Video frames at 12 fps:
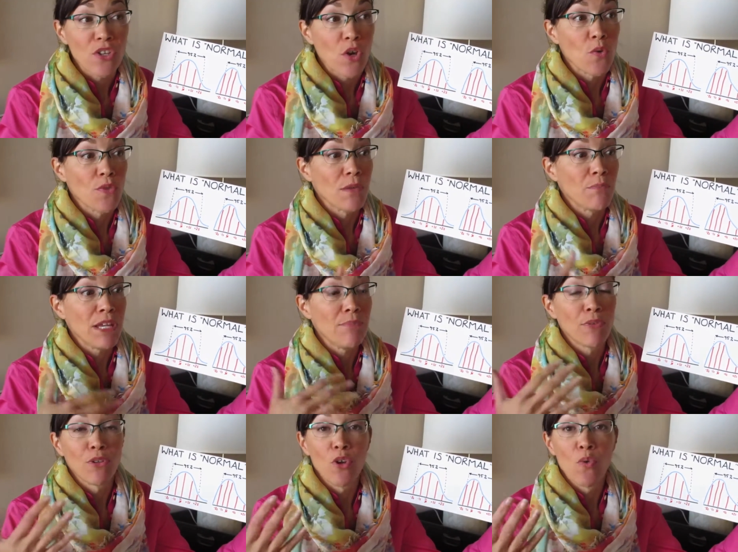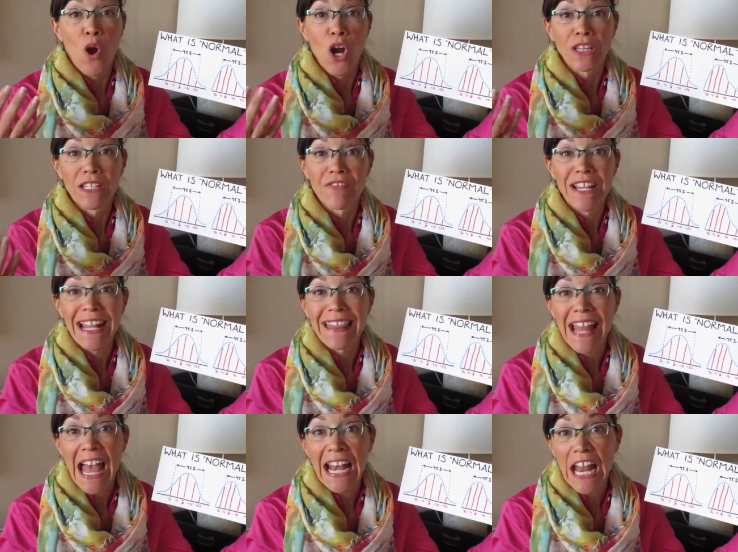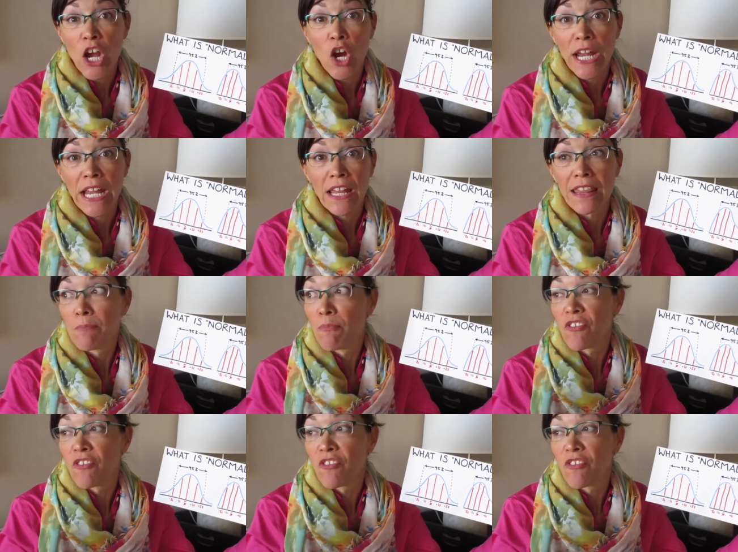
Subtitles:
So the people who are living in that area,